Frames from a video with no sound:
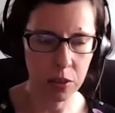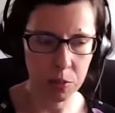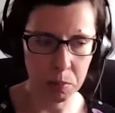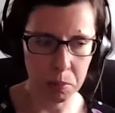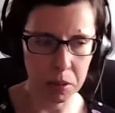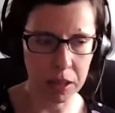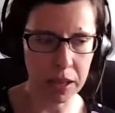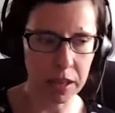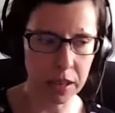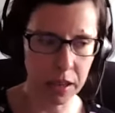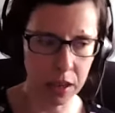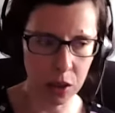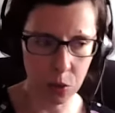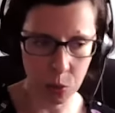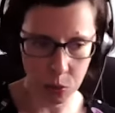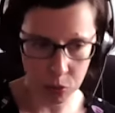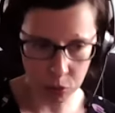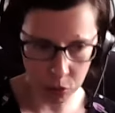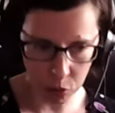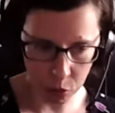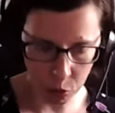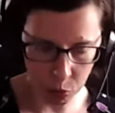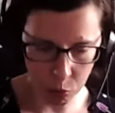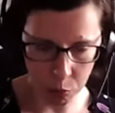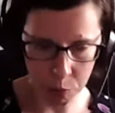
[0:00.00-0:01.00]
Beginning it
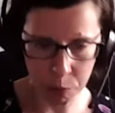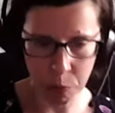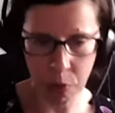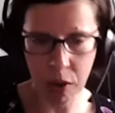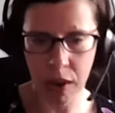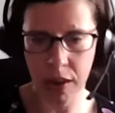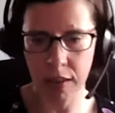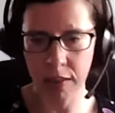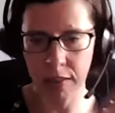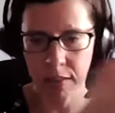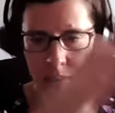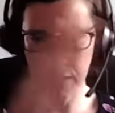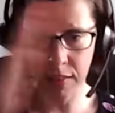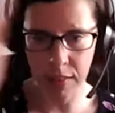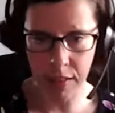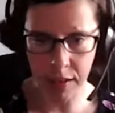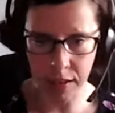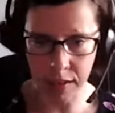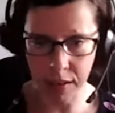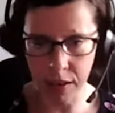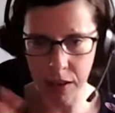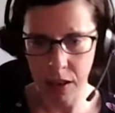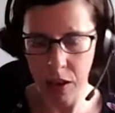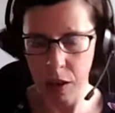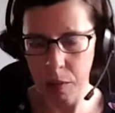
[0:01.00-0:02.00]
was lower price, and
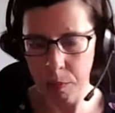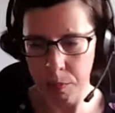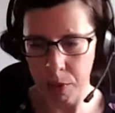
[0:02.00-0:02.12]
then,